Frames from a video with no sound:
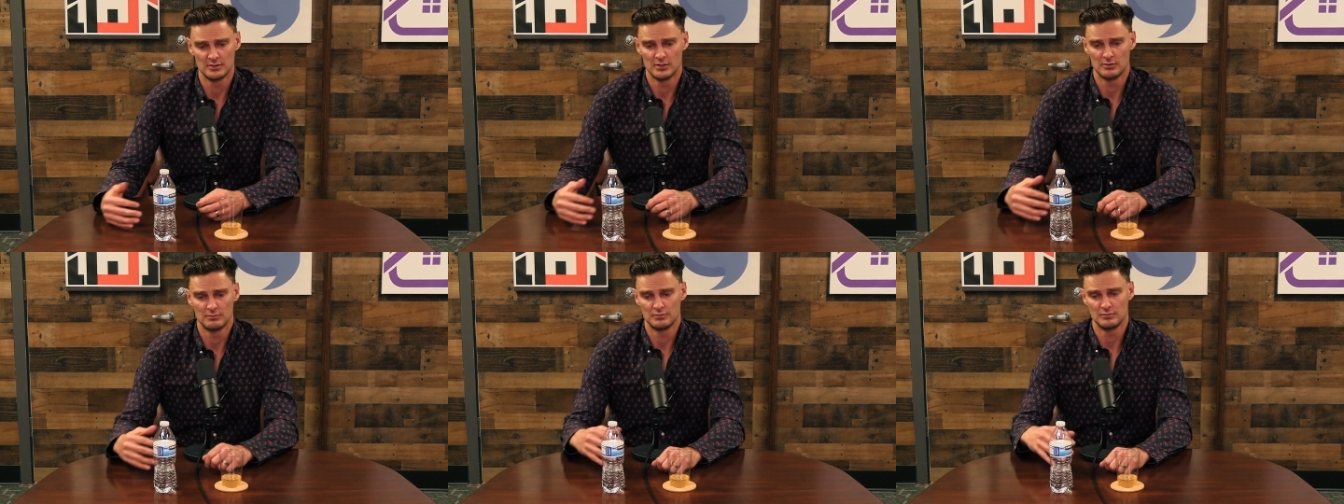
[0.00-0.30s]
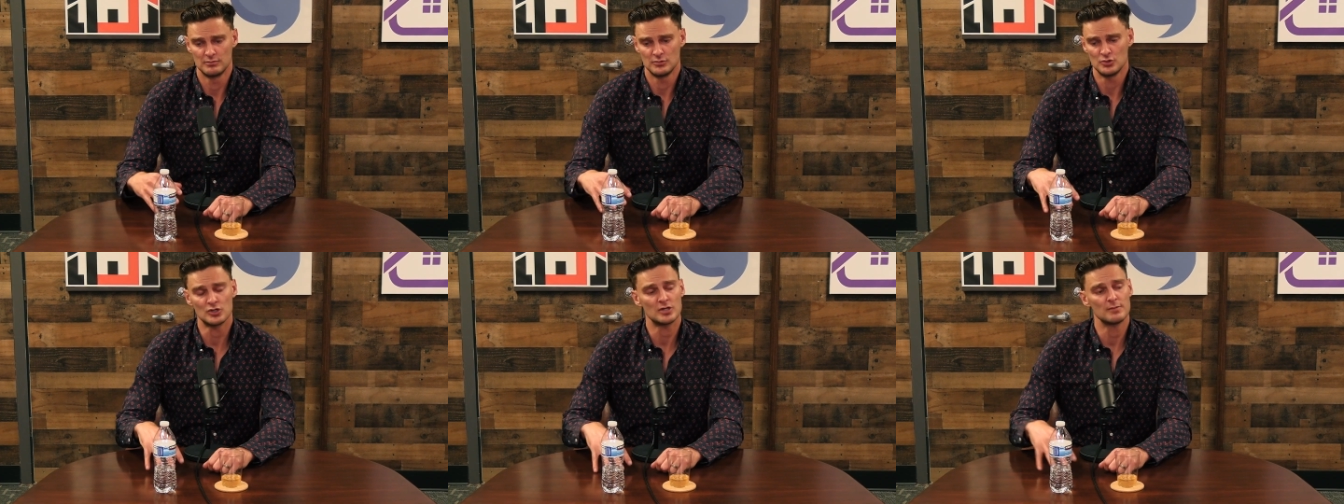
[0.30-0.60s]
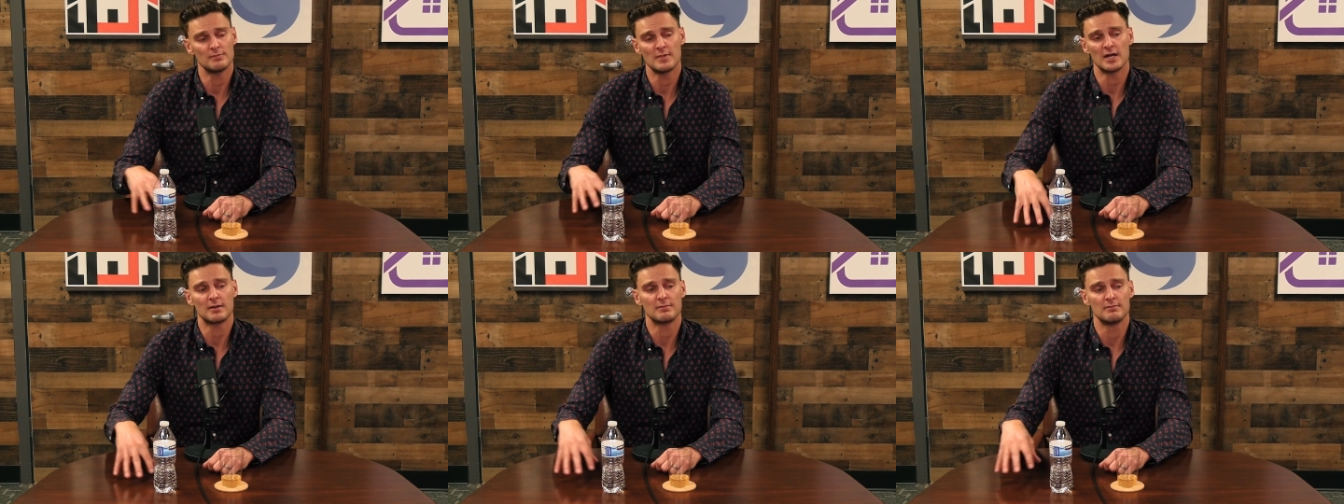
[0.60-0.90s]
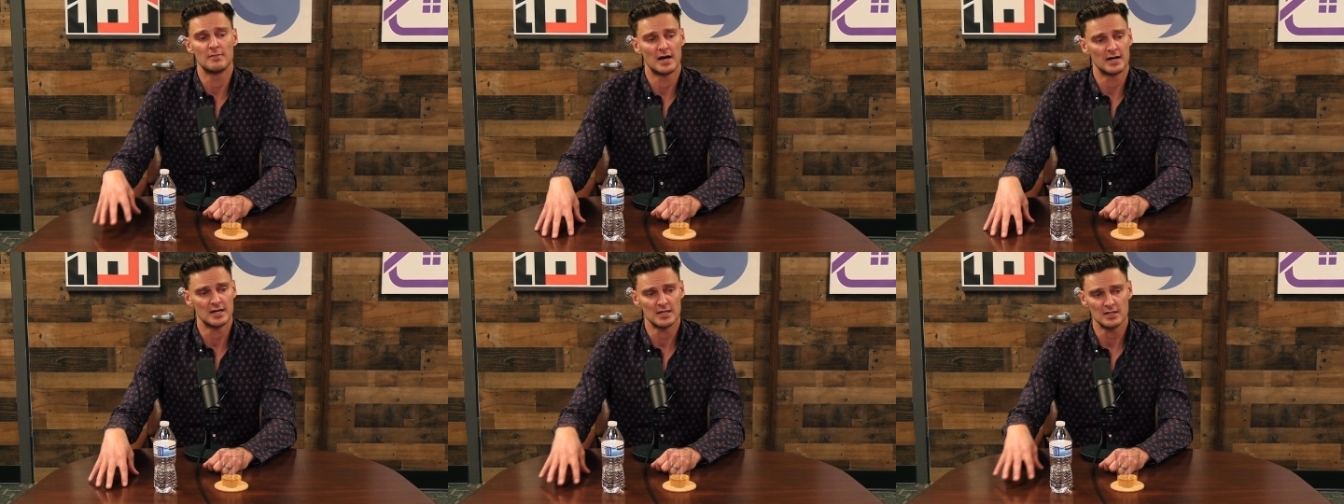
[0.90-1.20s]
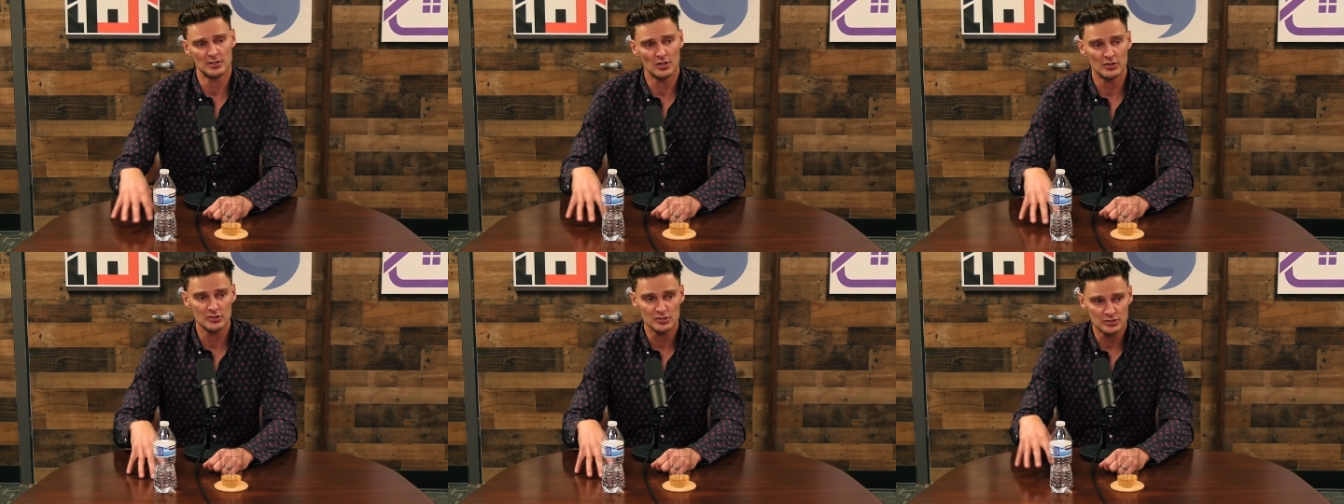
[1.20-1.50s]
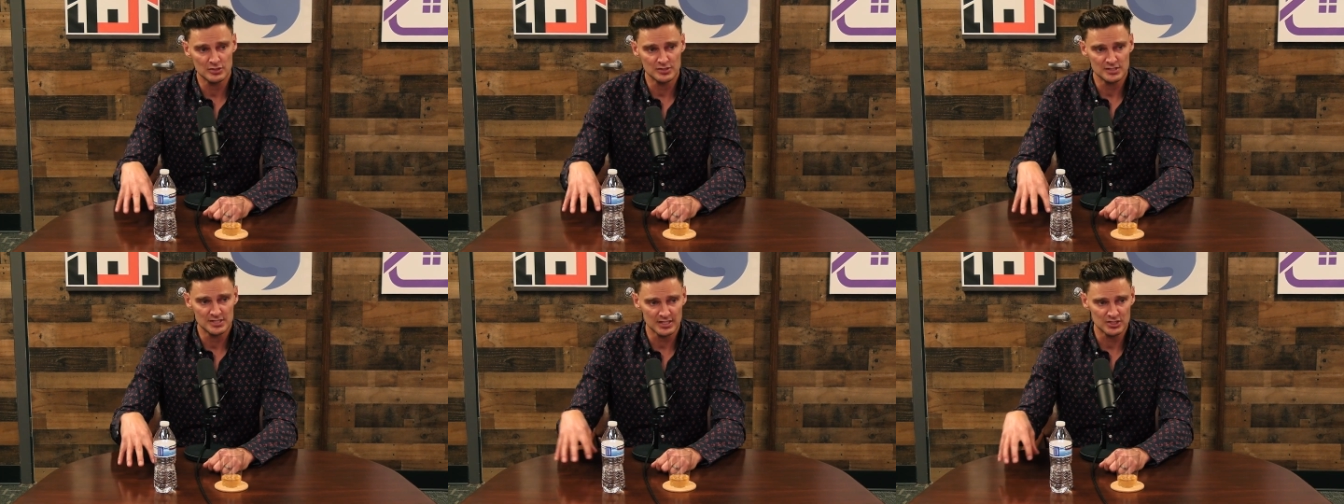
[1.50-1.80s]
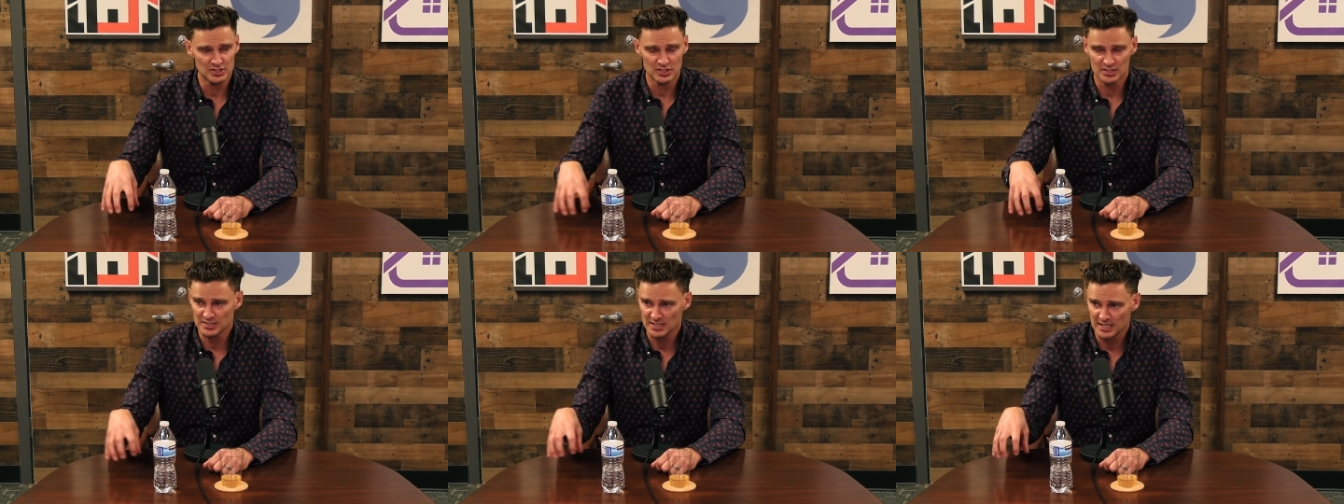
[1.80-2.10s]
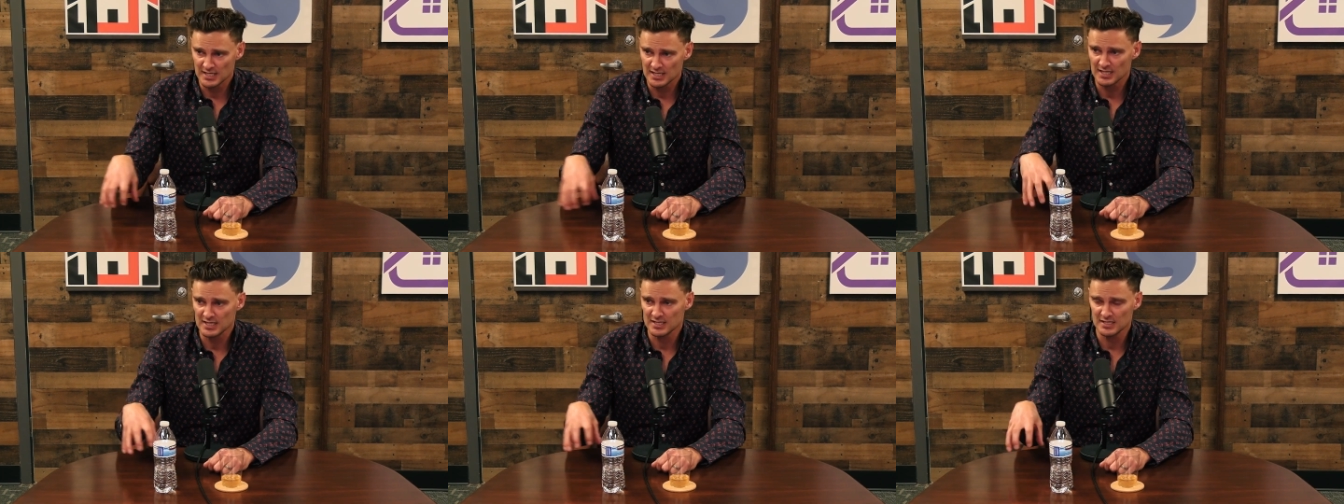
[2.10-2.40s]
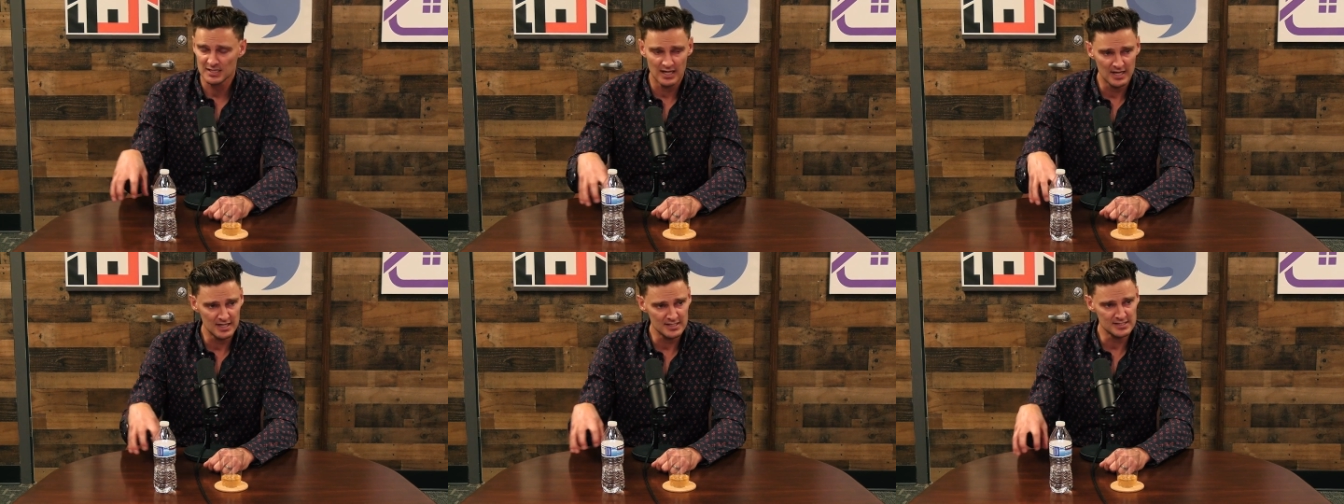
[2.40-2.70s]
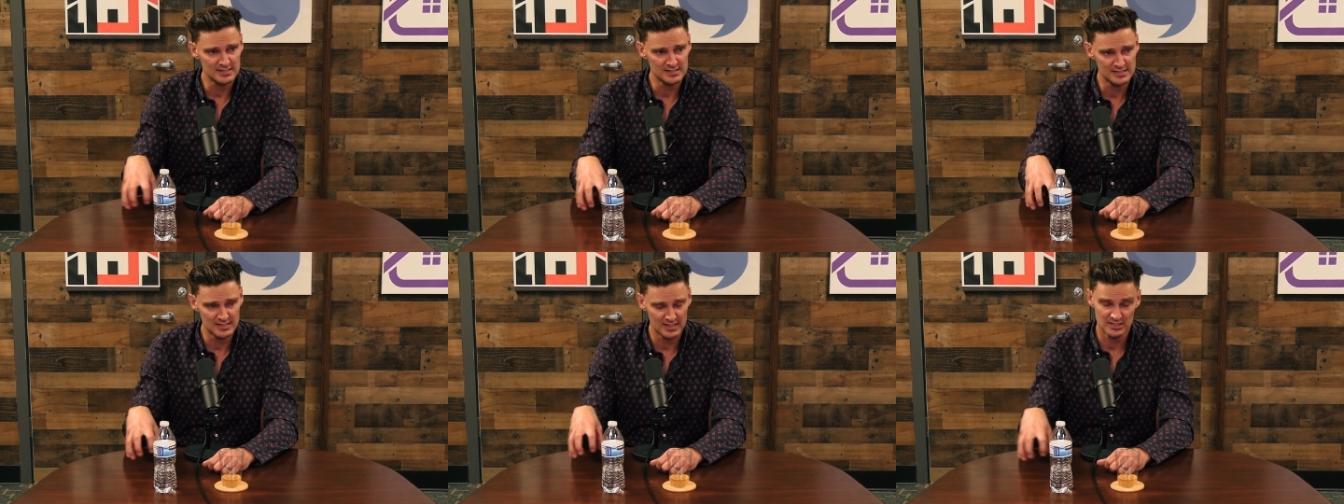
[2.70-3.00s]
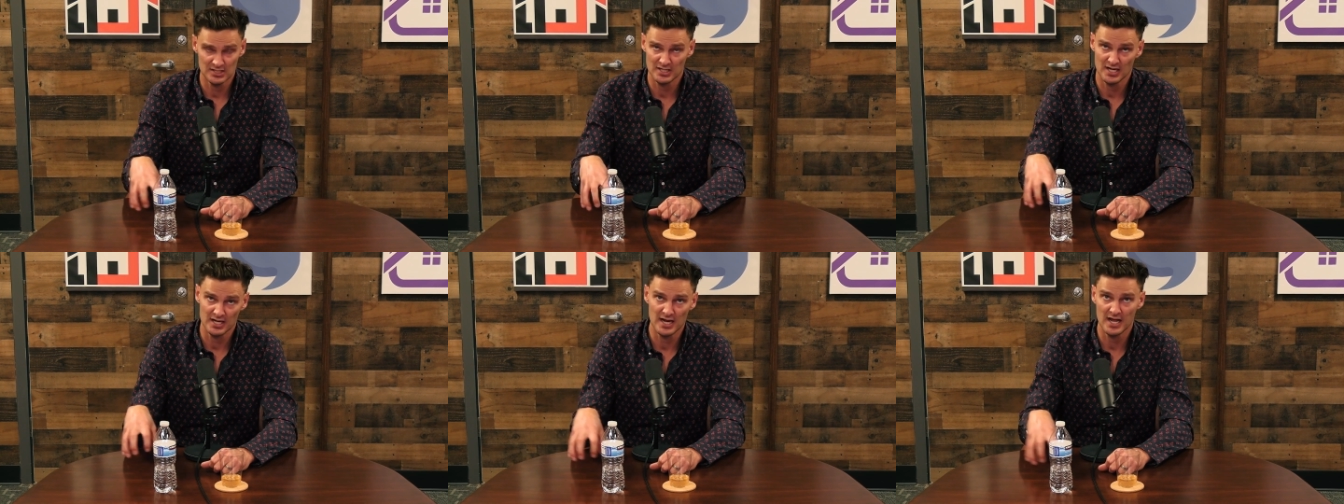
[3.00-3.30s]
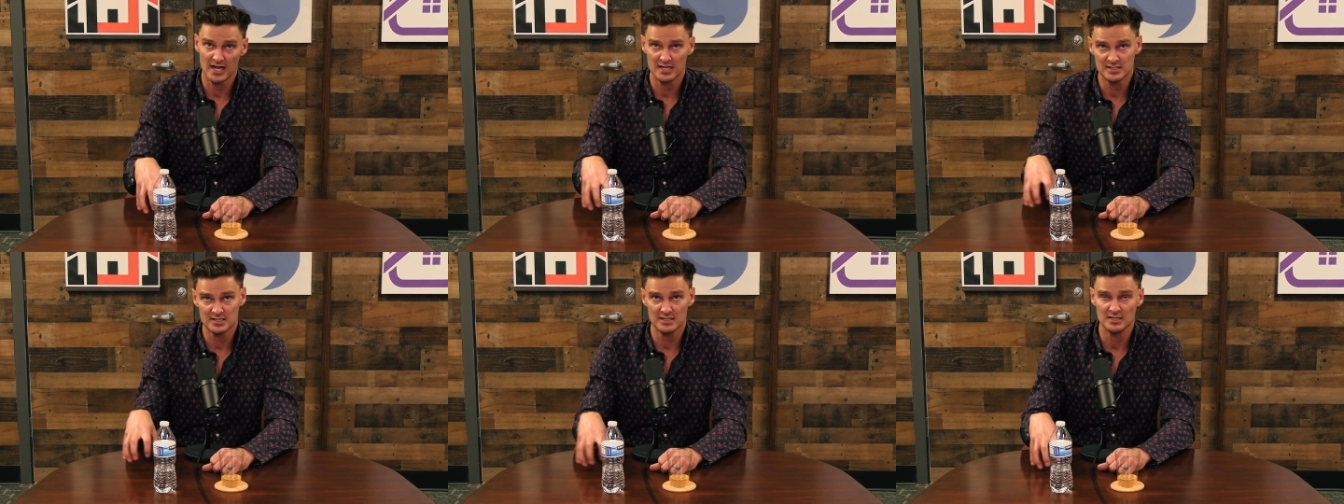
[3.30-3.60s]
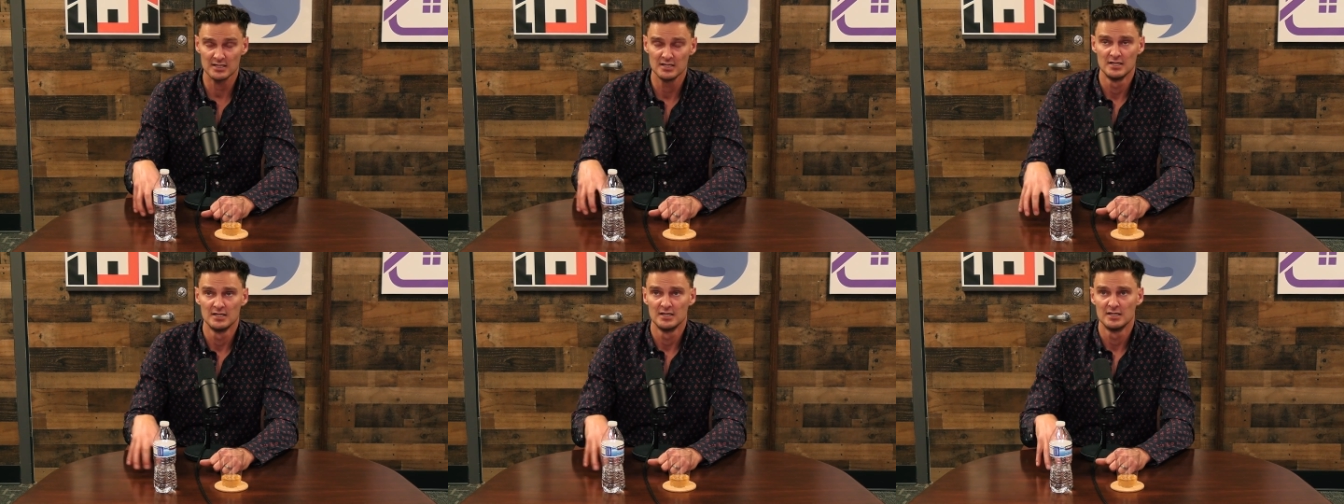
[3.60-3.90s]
you know, you can make money in those sort of Section D, class Section eight housing,